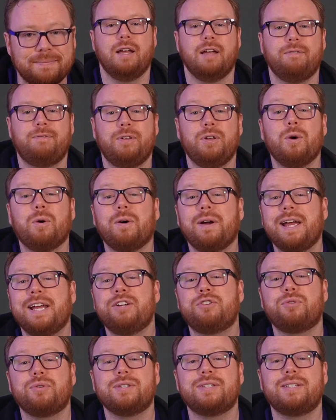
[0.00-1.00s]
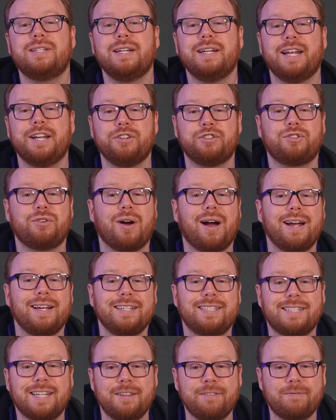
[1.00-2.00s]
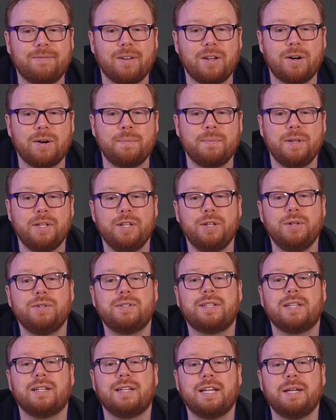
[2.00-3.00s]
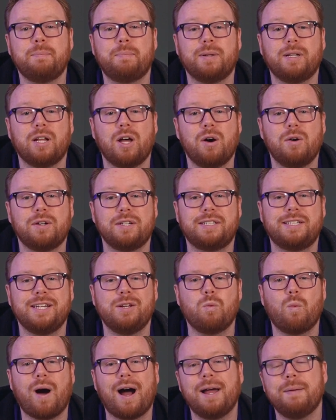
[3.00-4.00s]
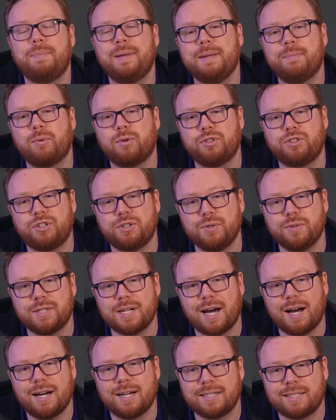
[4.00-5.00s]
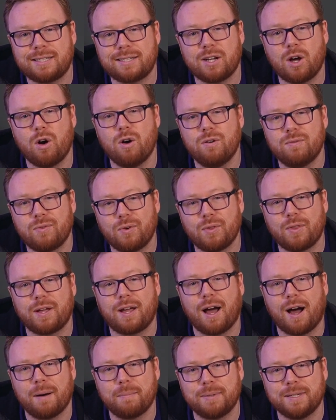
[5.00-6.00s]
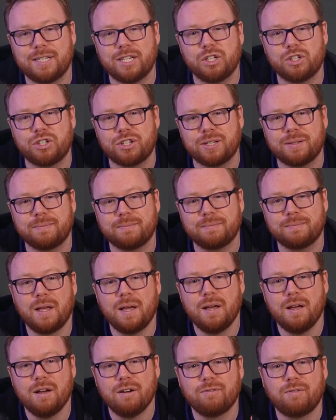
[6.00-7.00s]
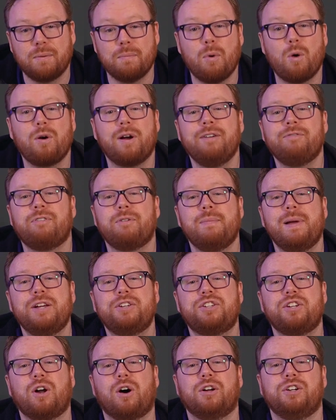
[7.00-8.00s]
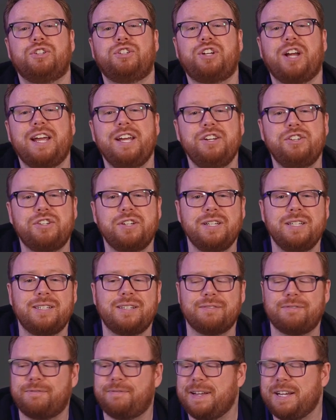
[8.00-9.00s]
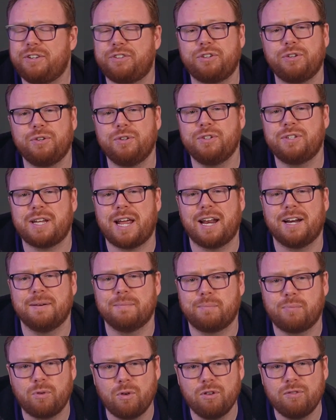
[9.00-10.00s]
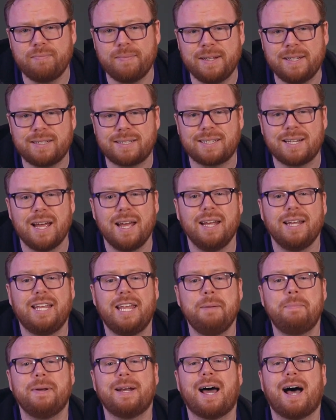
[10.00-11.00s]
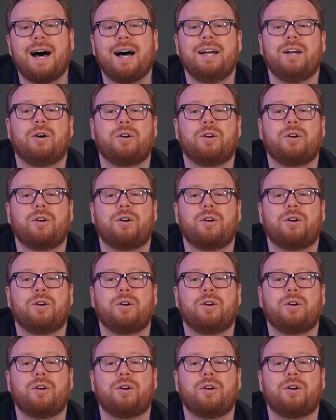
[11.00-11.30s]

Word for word: If you're interested in trying SynthFlow, use the link below to see why people choose us over the competition. For more information on changes, features, and improvements, keep an eye